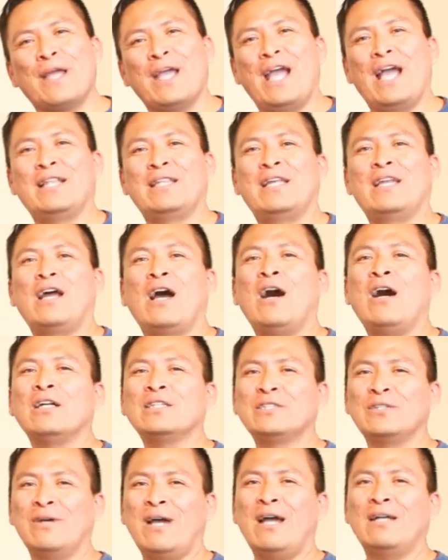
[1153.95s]
and then I
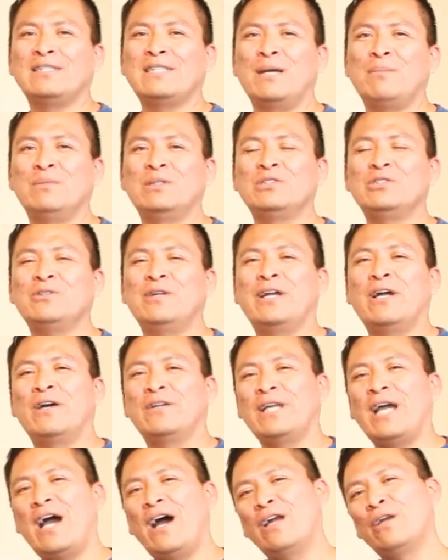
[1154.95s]
also have to demonstrate on
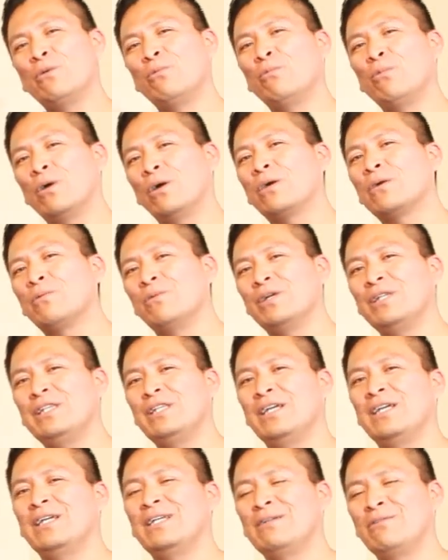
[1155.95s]
how to work with
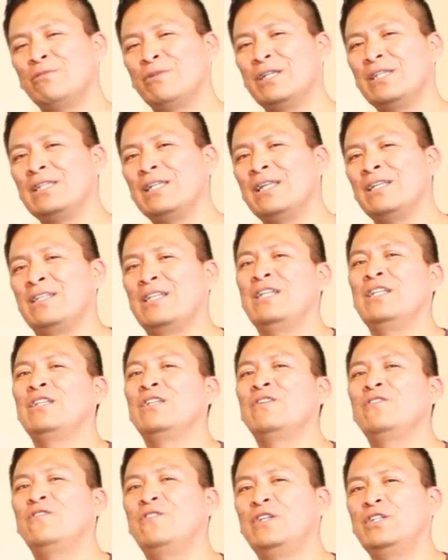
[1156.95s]
it with an
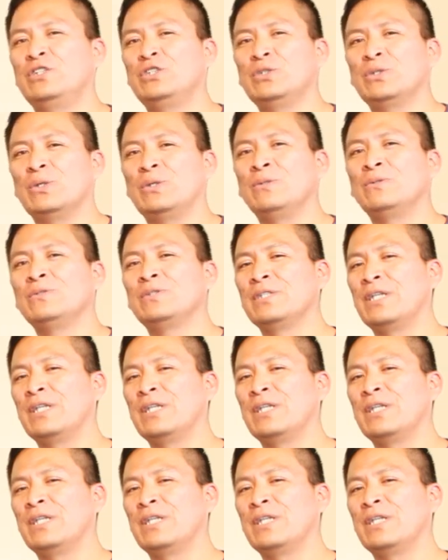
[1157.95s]
individual